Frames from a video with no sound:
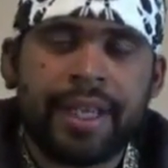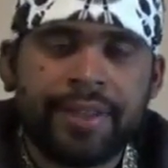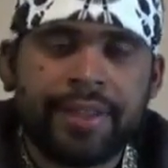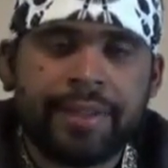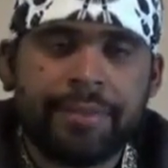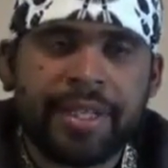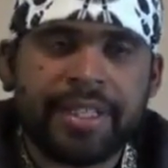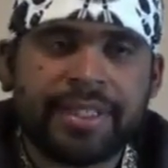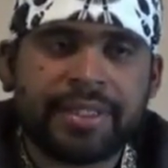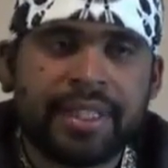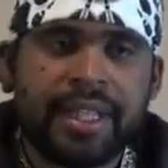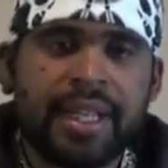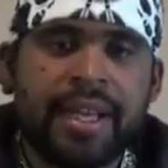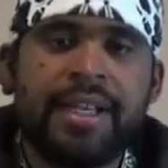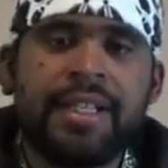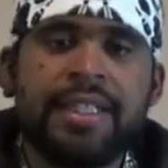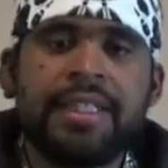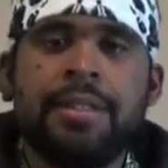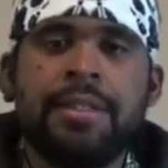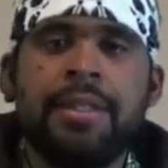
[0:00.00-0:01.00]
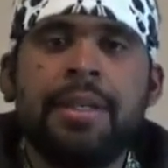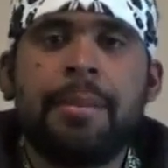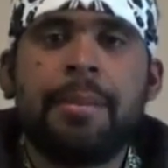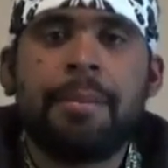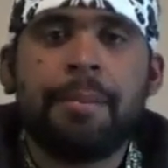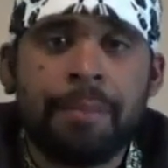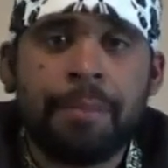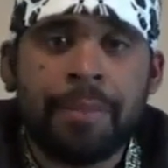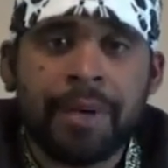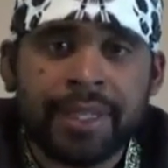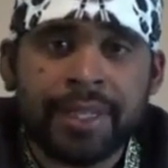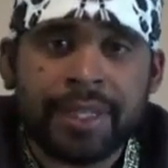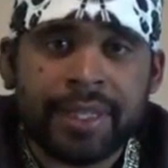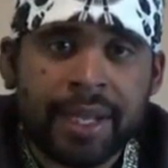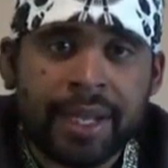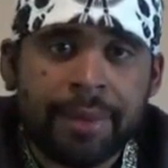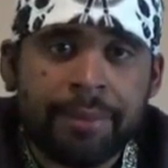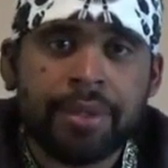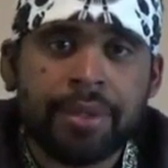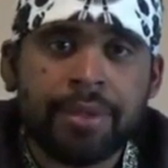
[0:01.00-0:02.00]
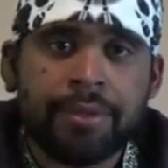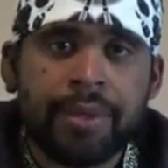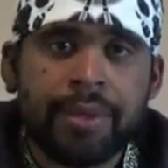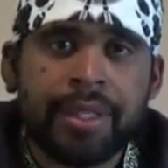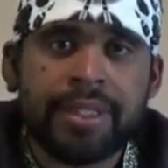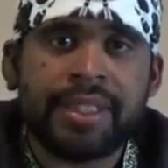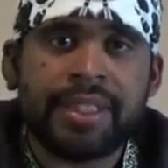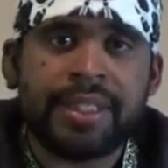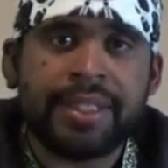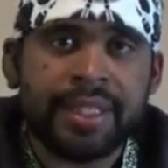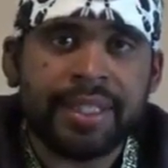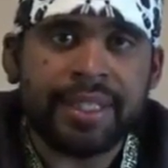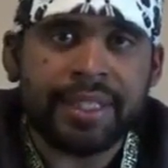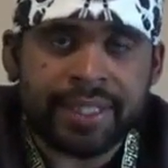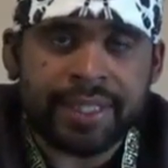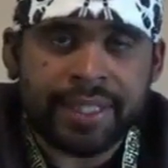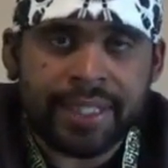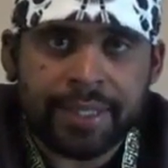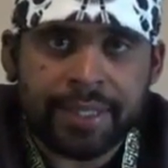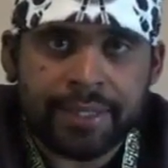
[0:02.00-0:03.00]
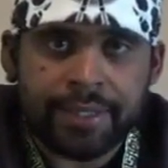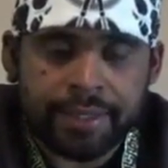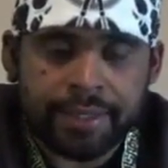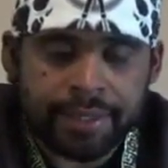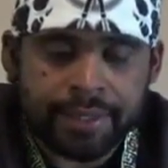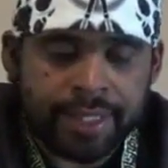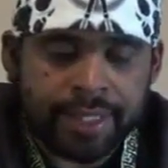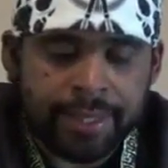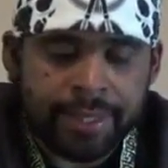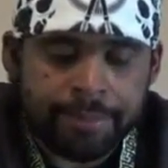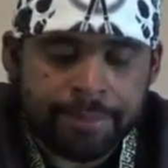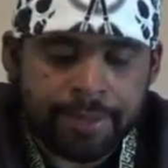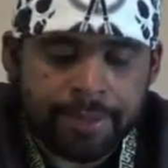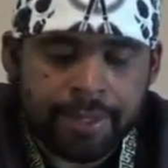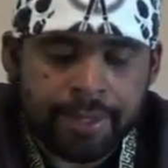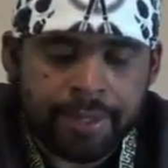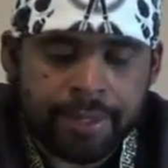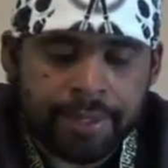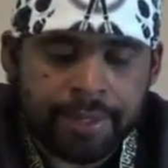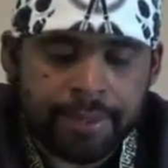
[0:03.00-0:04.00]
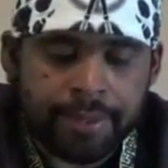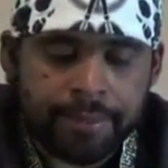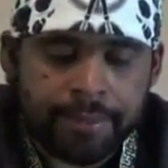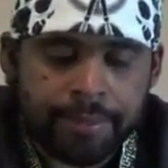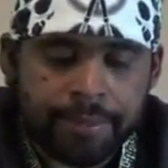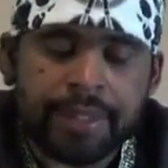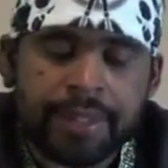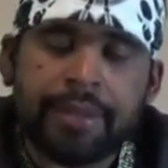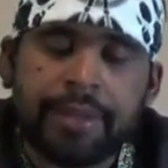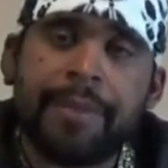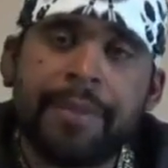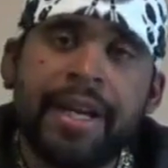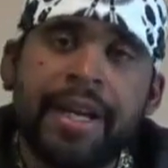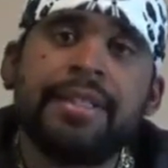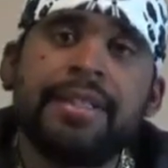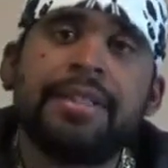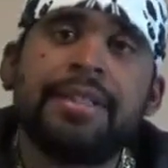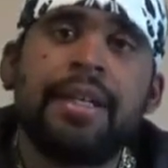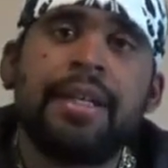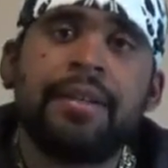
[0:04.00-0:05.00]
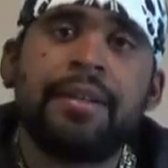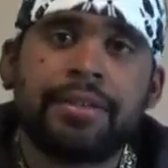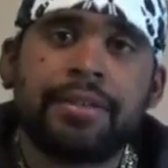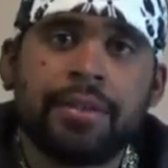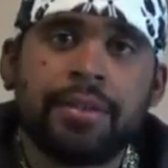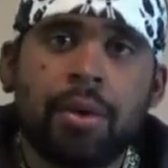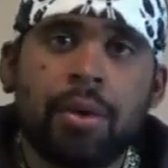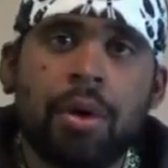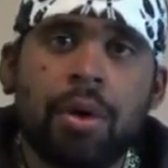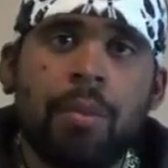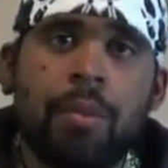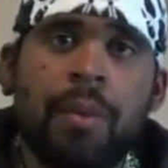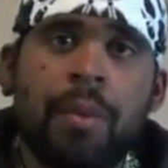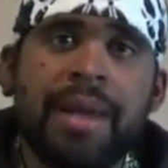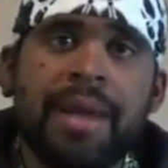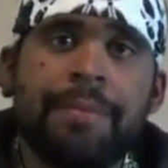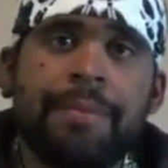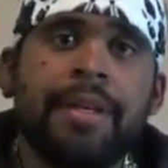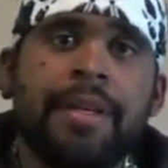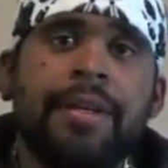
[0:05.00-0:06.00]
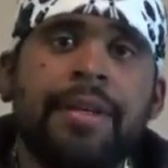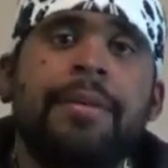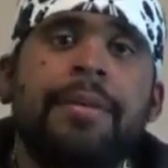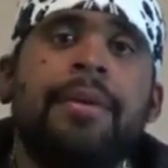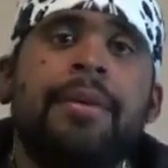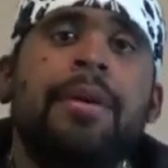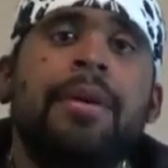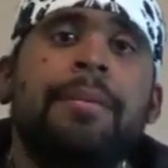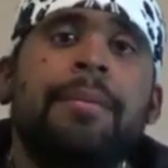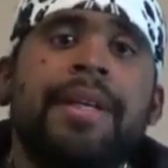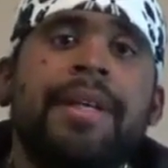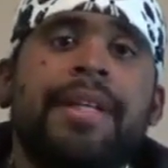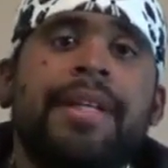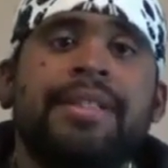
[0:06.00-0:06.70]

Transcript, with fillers: gave them as slaves, but they were the ones that didn't keep the demands of the so-called white man,